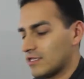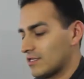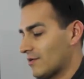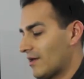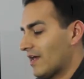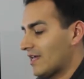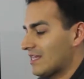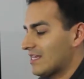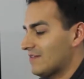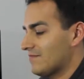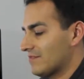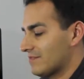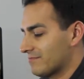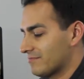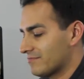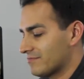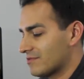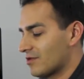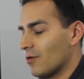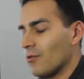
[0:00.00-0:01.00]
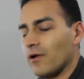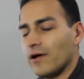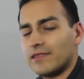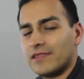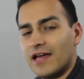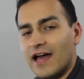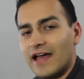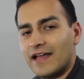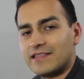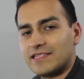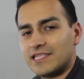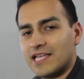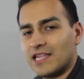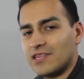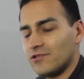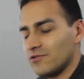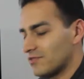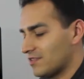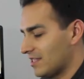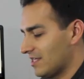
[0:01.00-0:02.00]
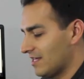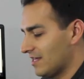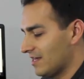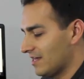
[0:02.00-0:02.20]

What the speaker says: So I could even go online, download